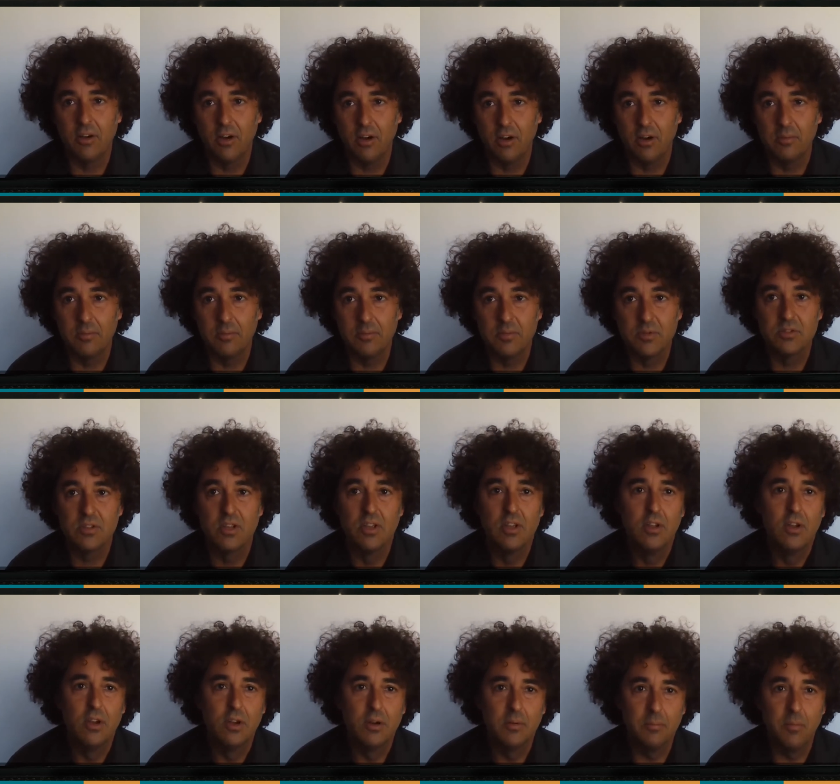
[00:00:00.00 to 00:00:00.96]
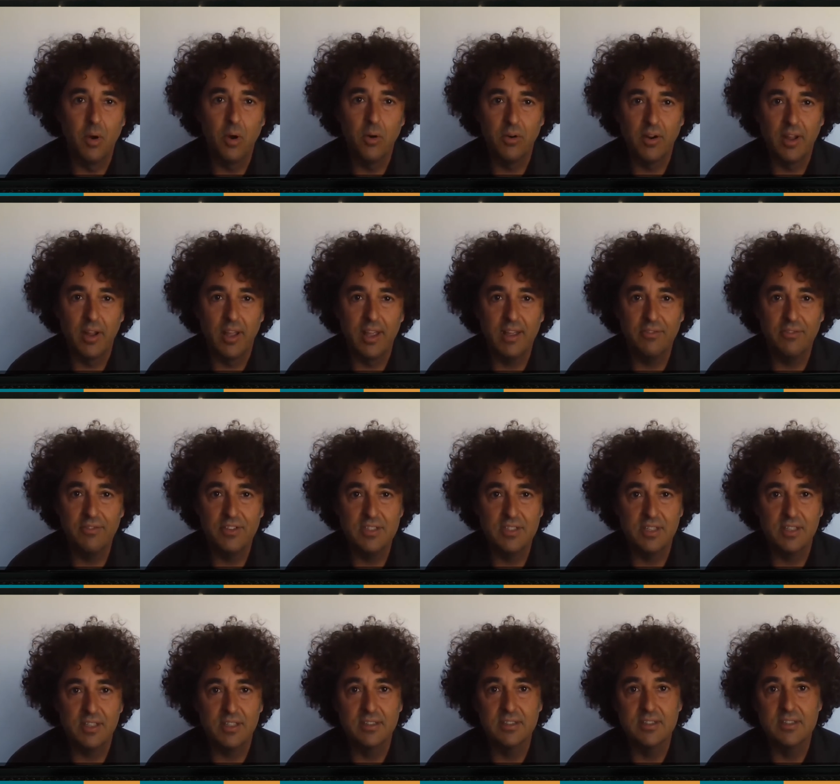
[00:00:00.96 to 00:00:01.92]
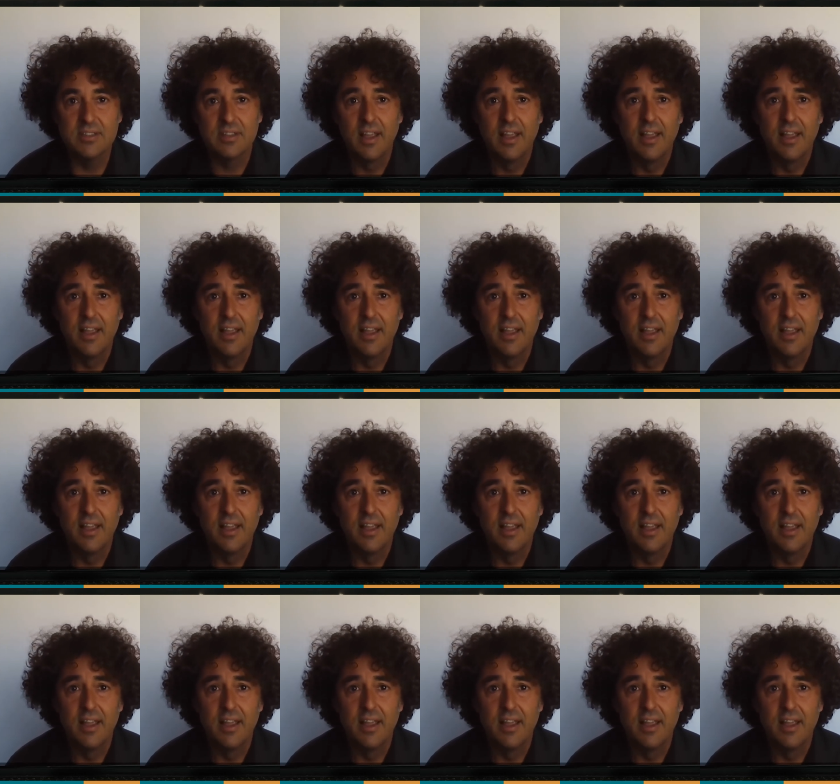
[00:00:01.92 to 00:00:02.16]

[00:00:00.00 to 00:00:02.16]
homes more efficient